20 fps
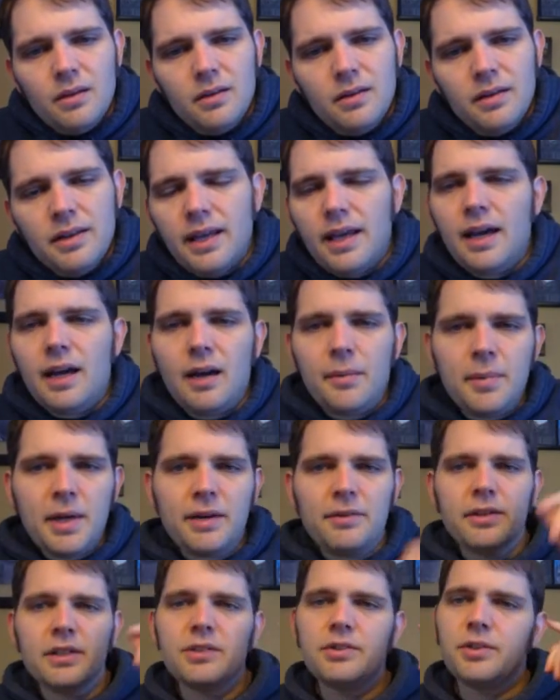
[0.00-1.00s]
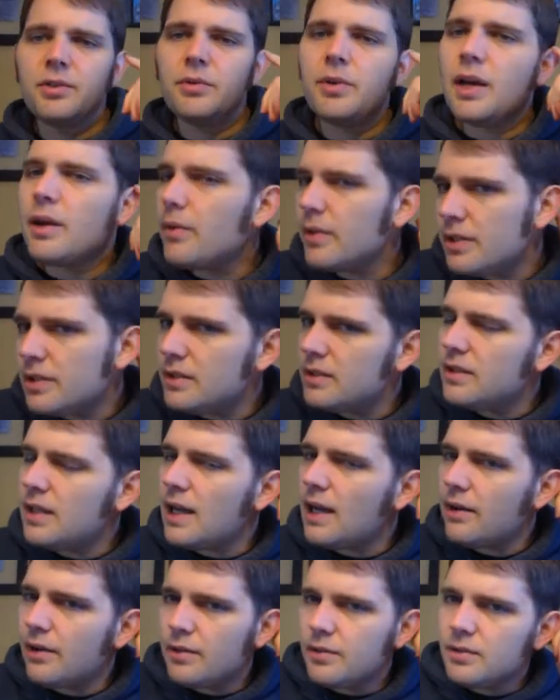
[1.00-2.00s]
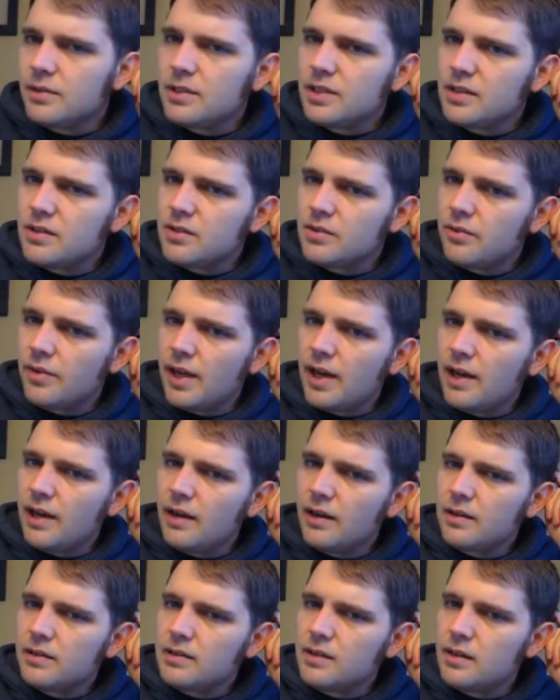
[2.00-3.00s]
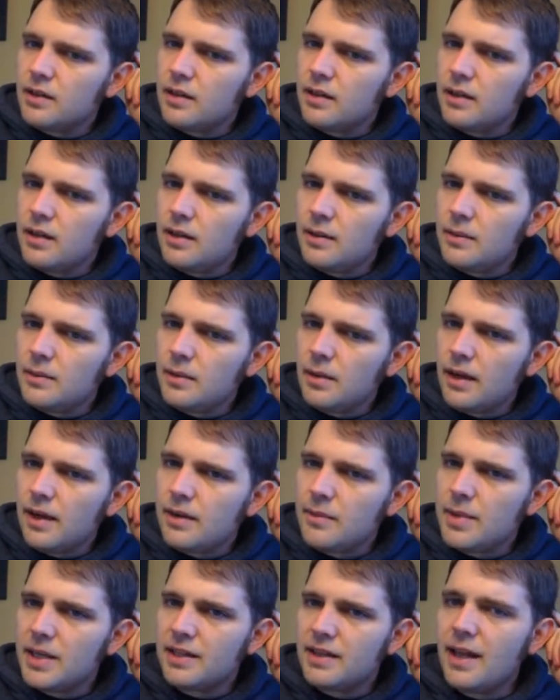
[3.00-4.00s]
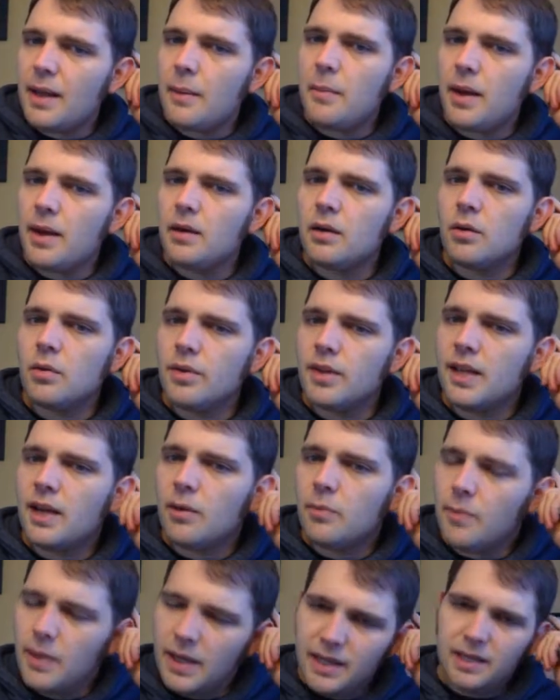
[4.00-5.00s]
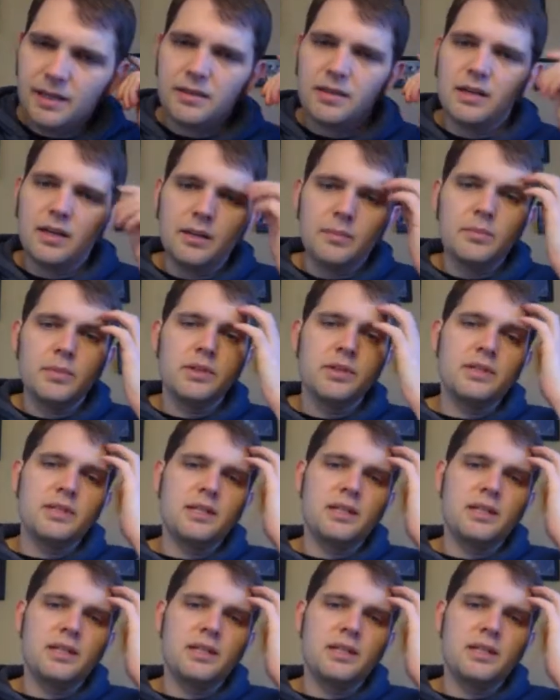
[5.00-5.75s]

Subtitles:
Yeah, I'm not really sure how to do that, how to make that better without making the numbers